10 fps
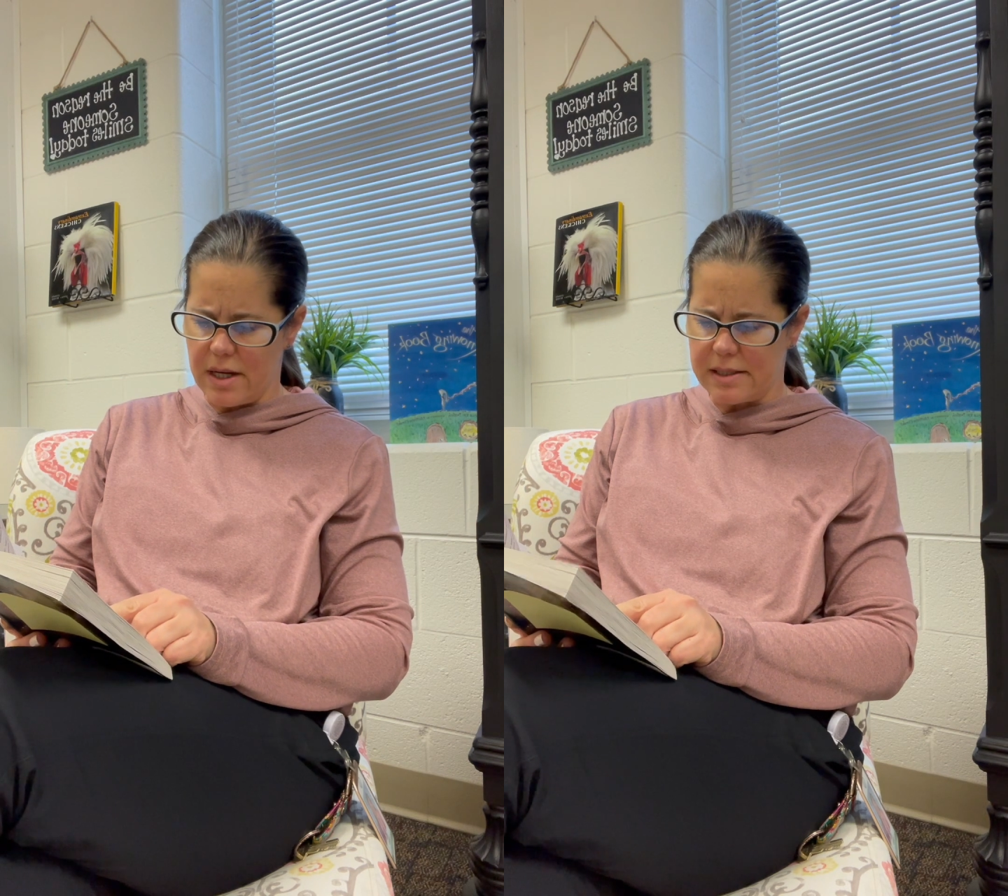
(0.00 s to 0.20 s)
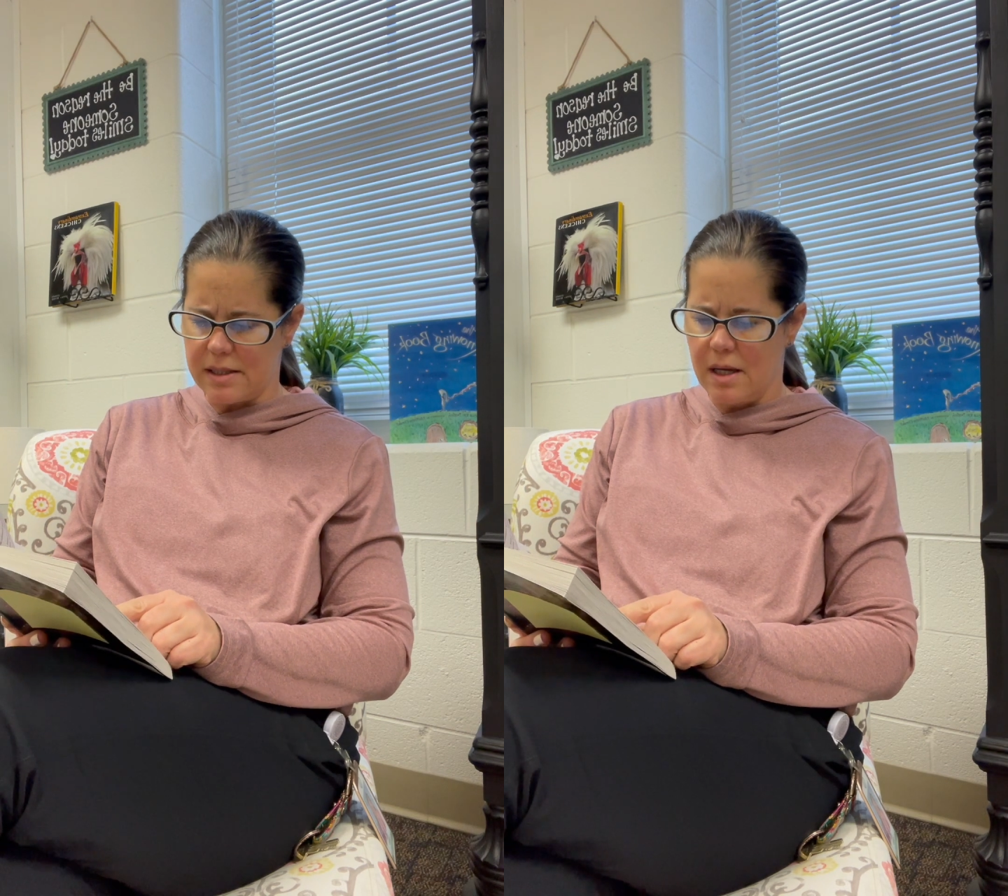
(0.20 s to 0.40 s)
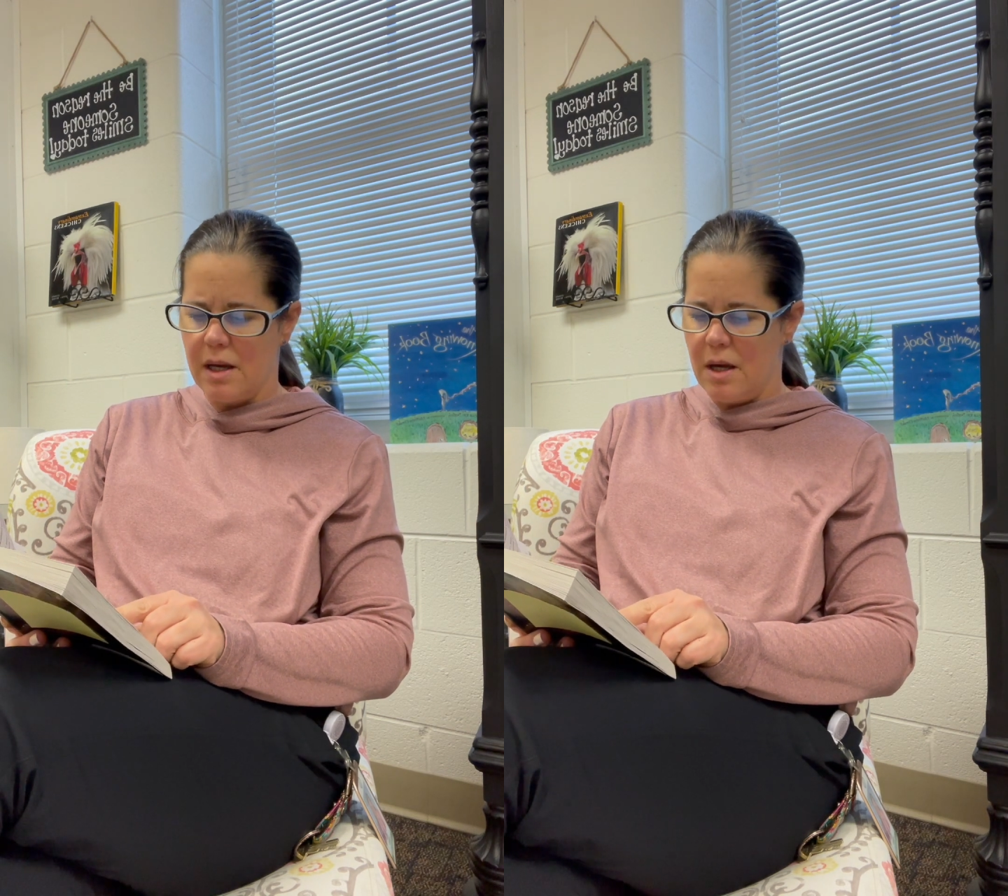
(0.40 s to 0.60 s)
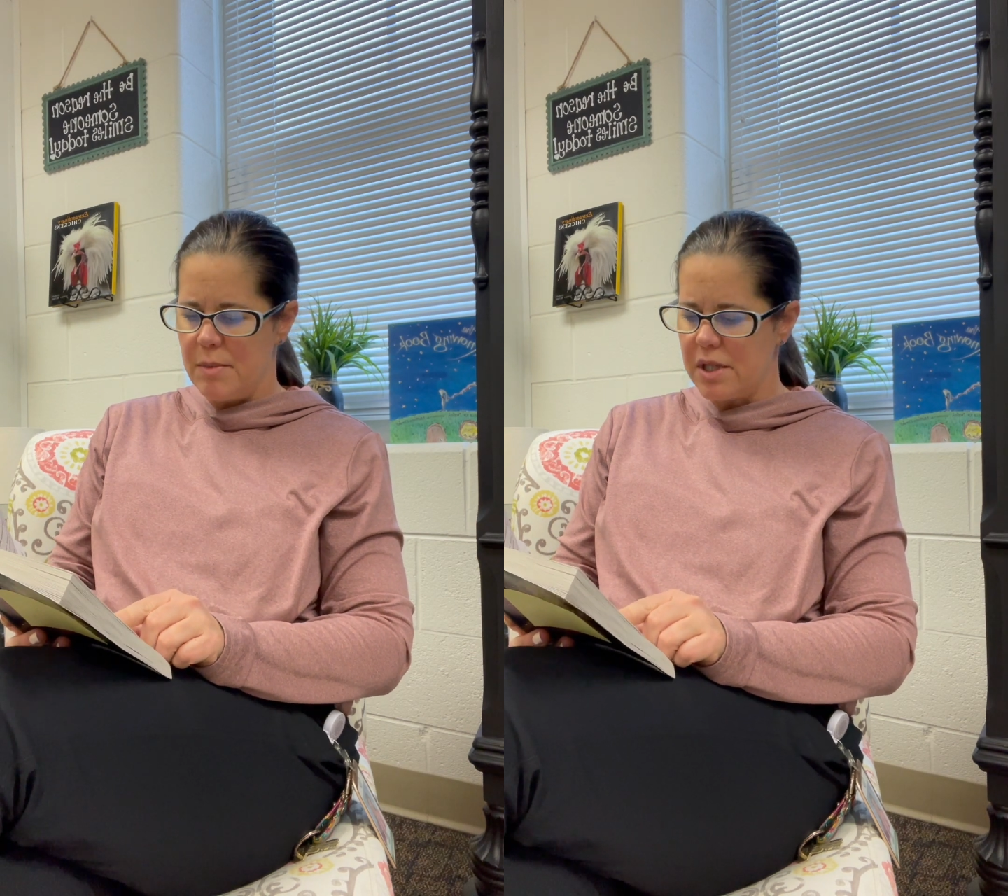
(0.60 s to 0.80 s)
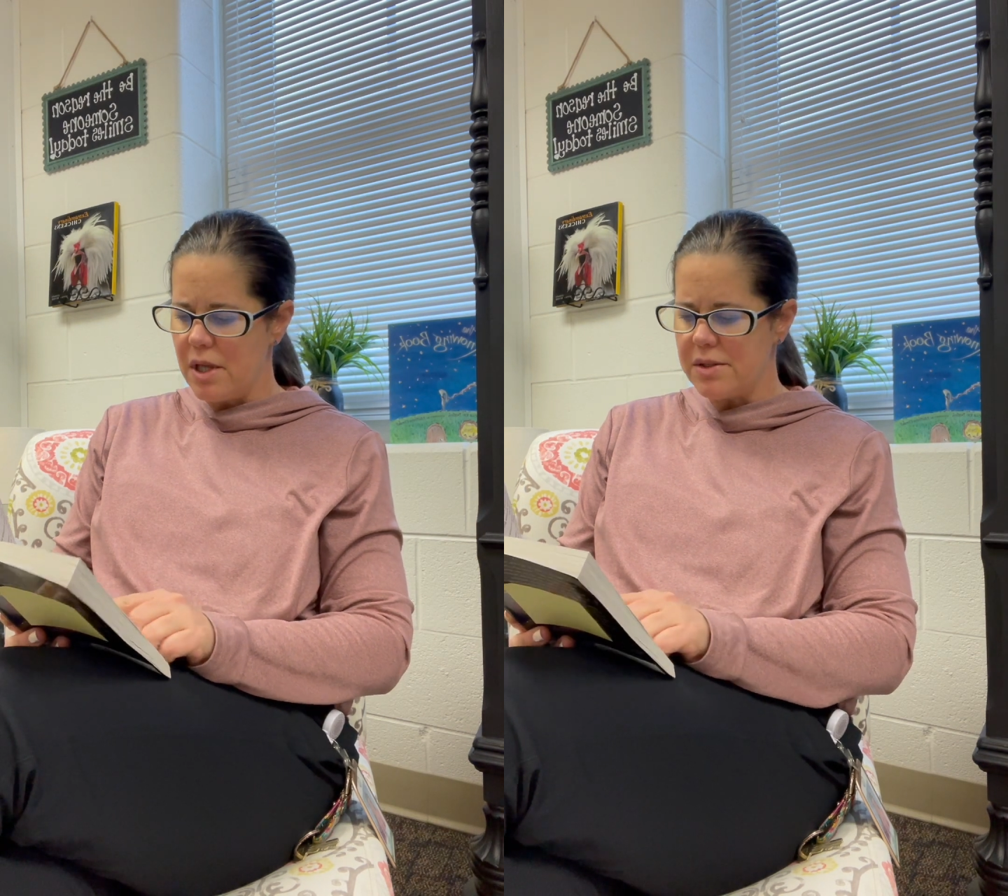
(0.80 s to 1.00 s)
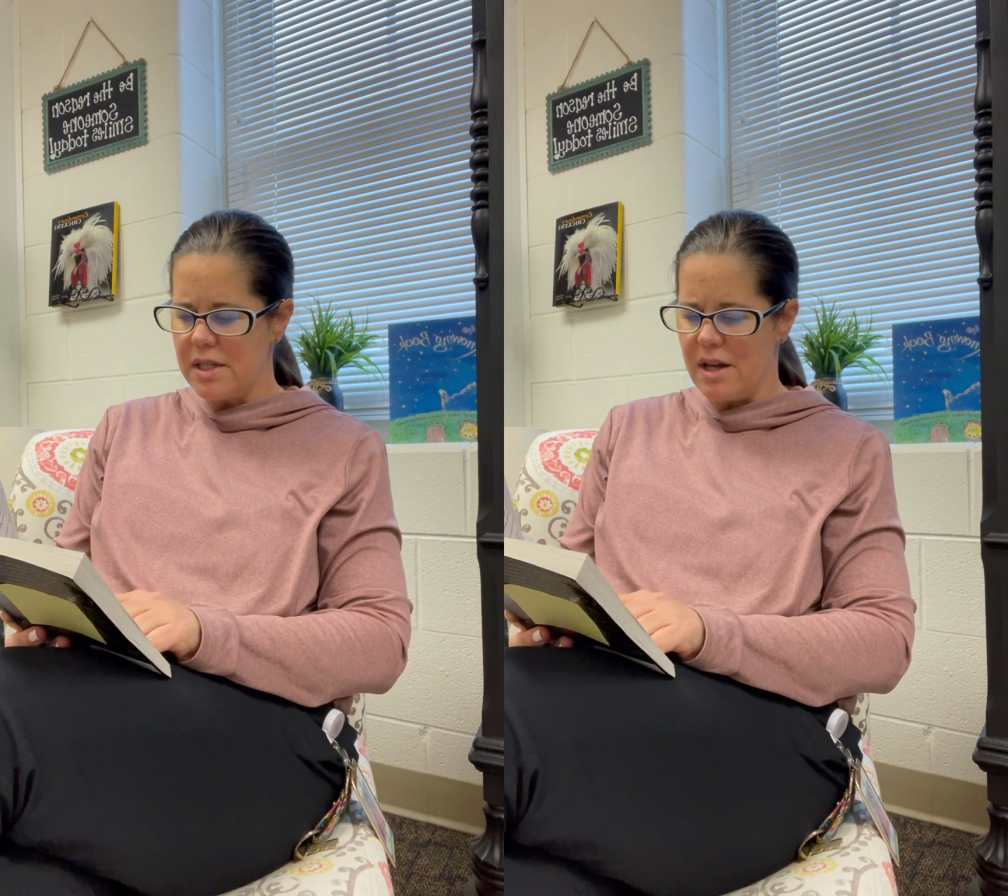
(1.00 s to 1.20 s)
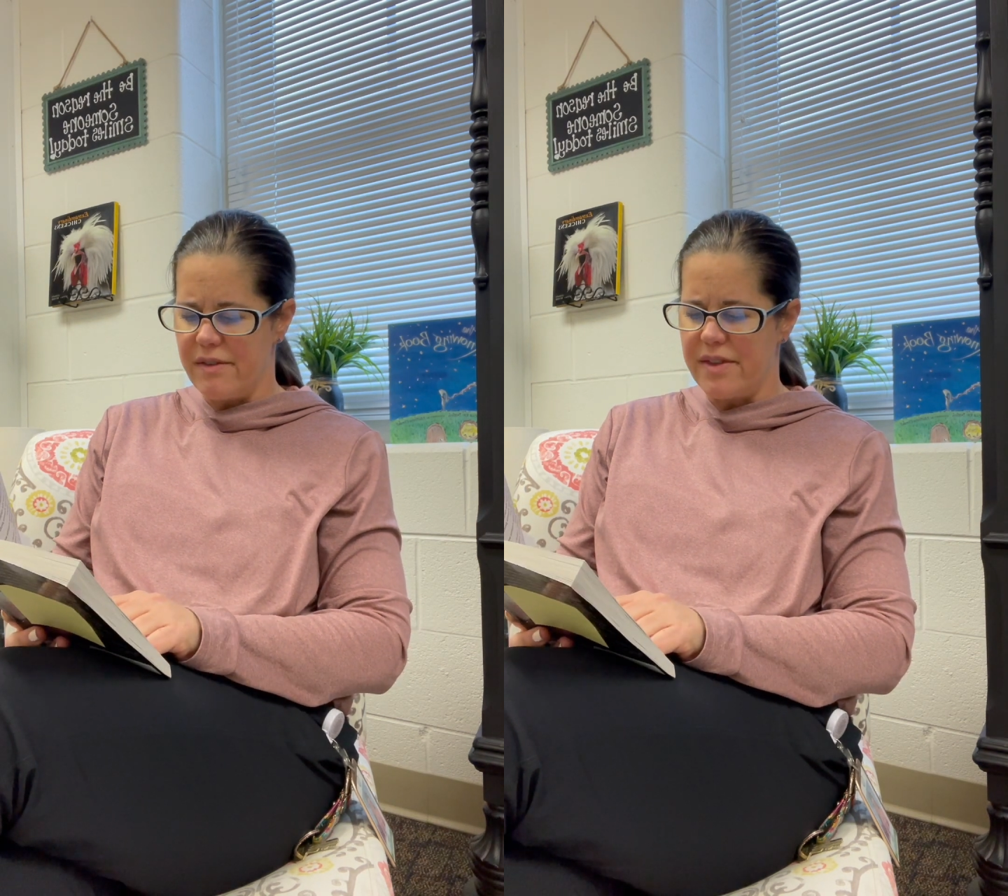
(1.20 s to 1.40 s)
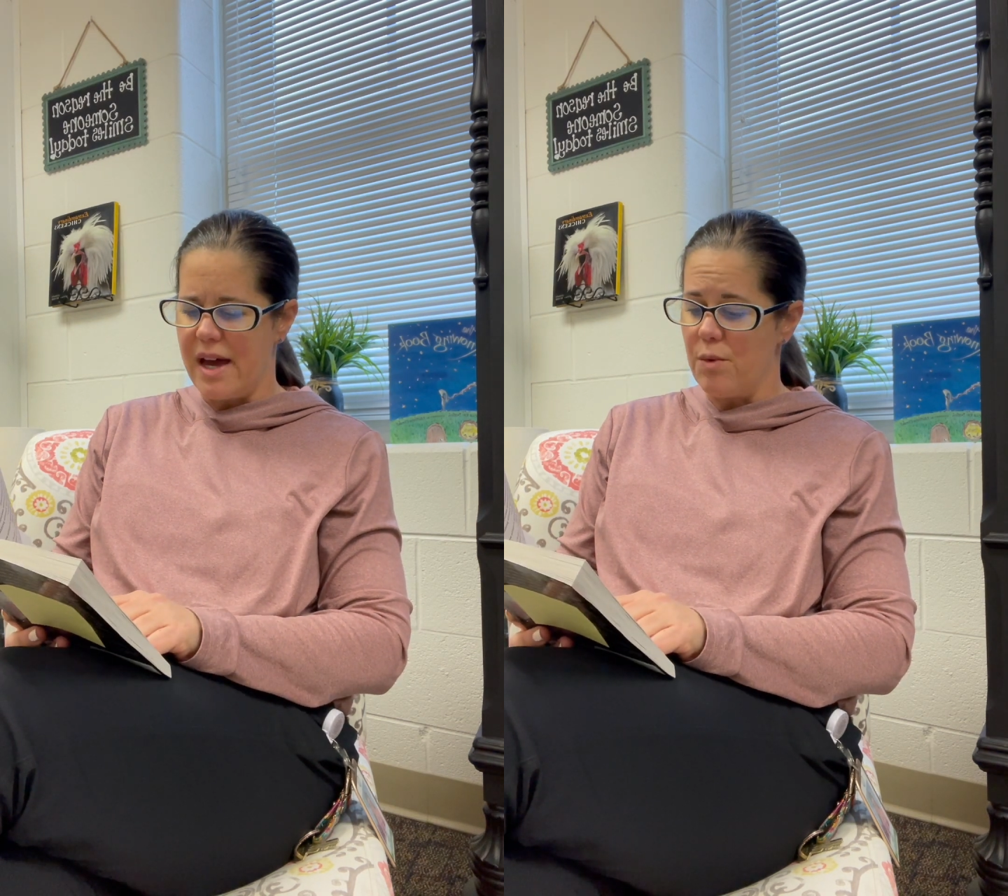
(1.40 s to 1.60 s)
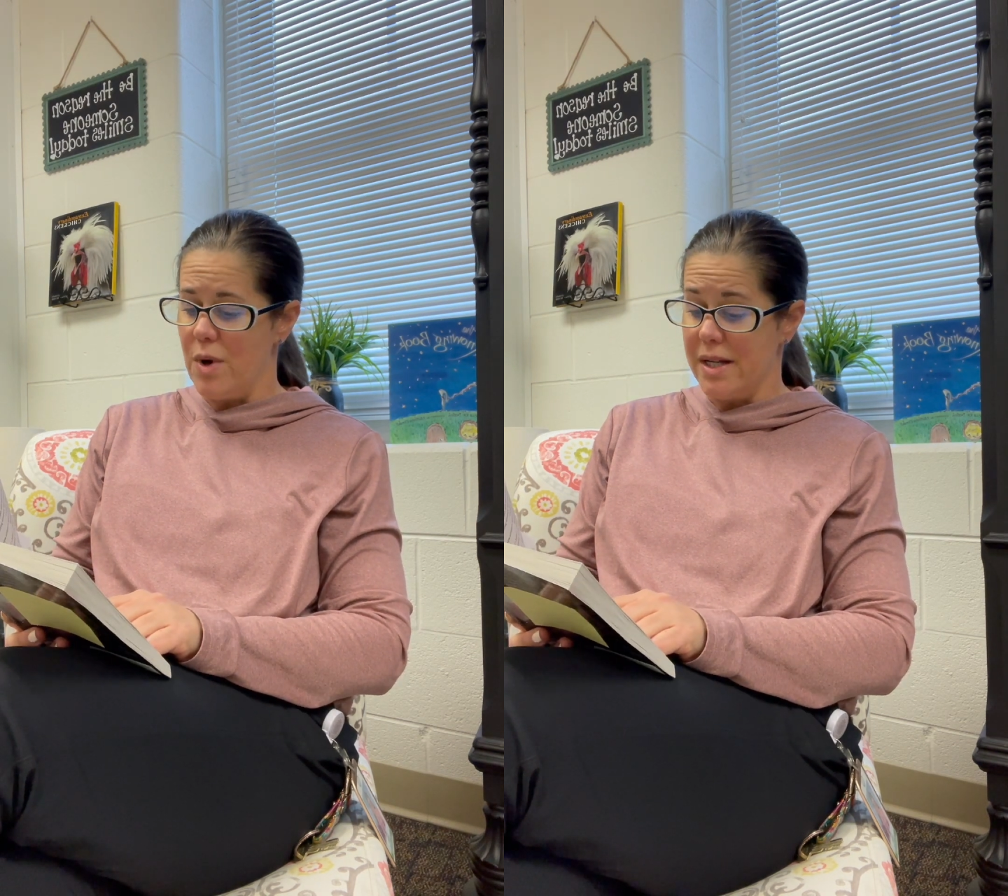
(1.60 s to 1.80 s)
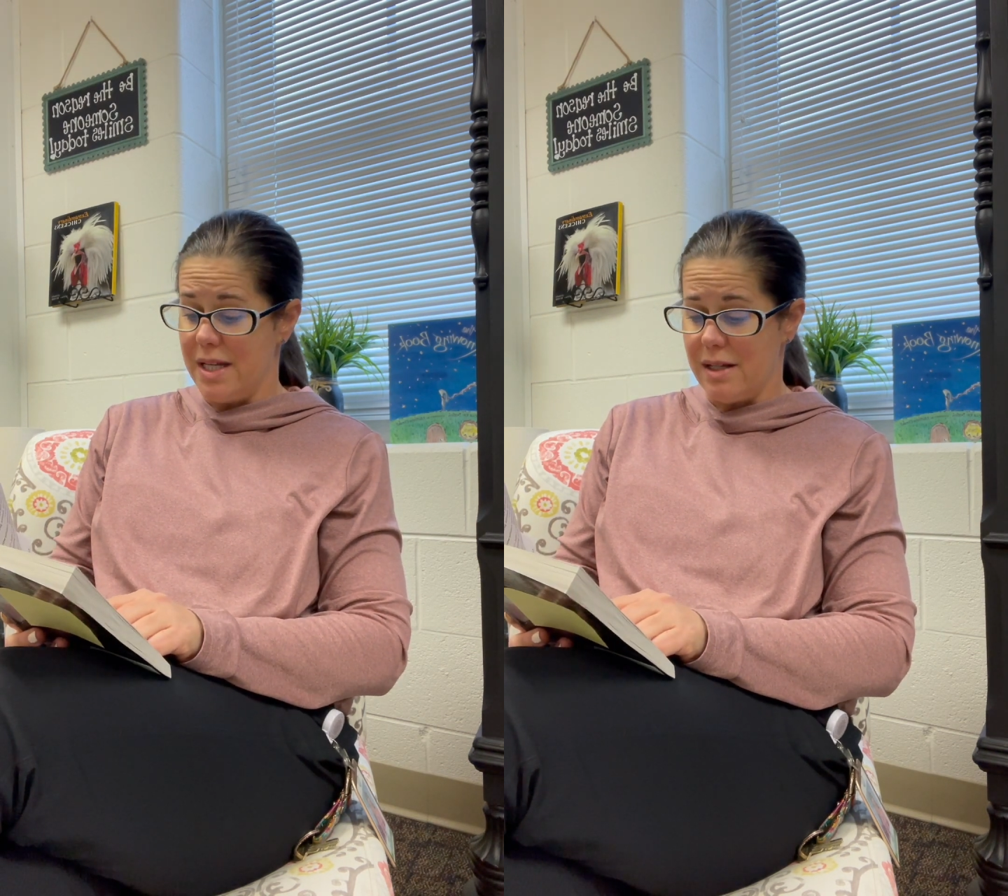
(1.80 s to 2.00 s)
us, but close enough that
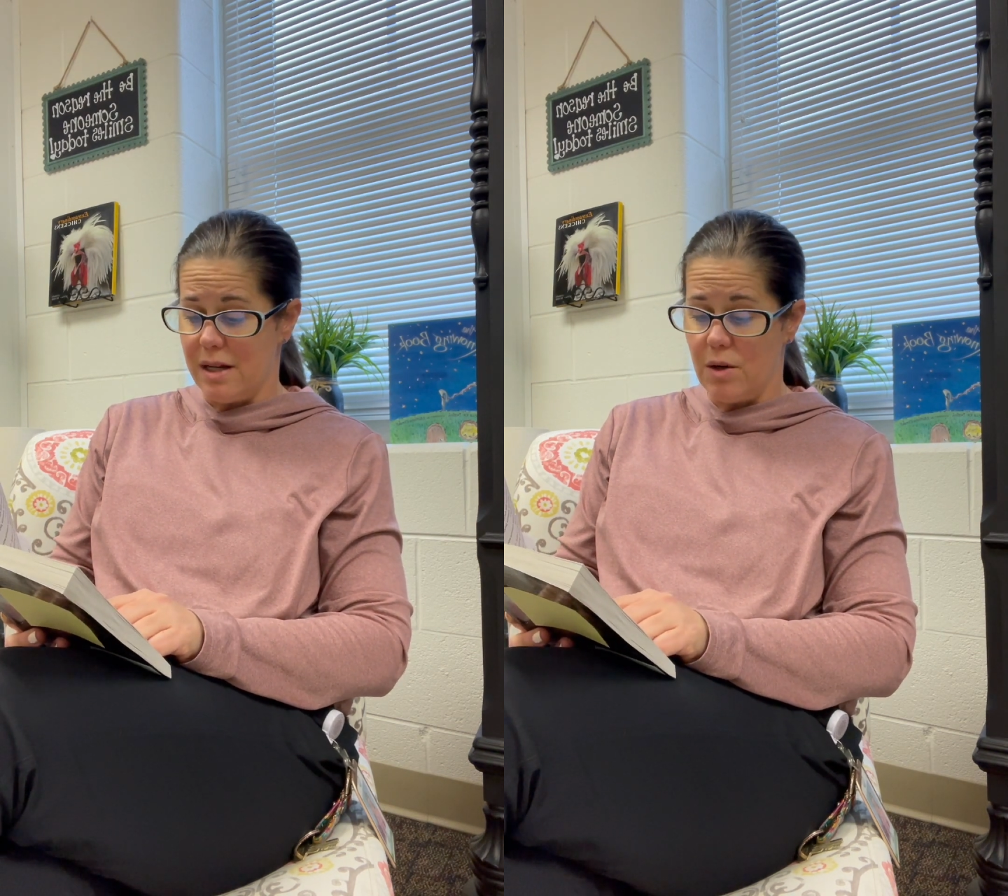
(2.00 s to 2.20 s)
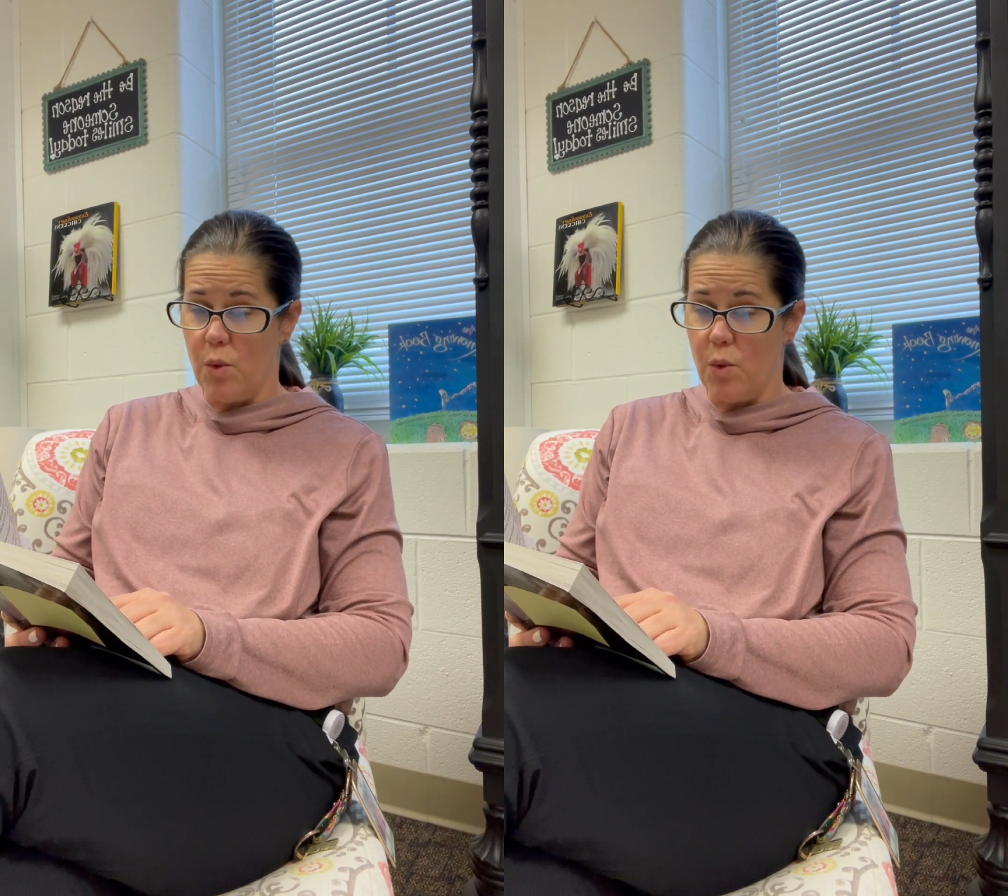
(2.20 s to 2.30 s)
Juanita